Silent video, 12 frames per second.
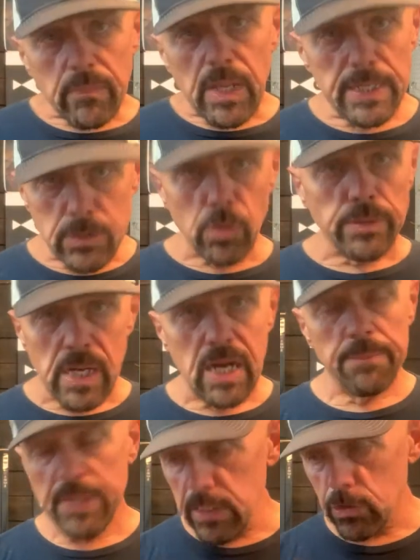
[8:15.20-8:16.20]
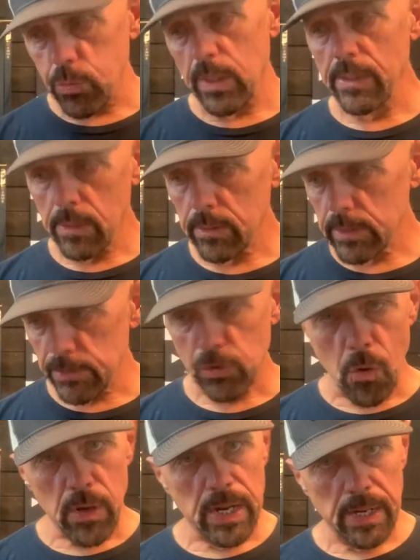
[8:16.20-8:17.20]
I told Tom, here's what is
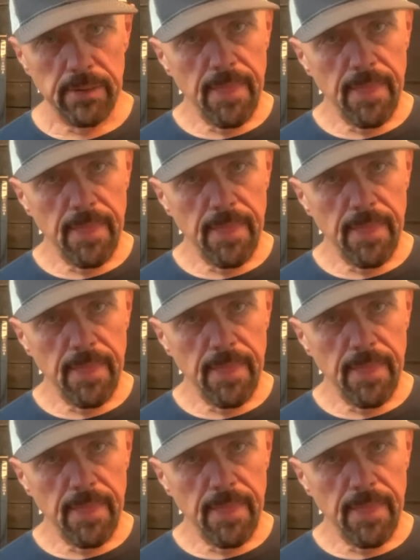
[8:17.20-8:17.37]
going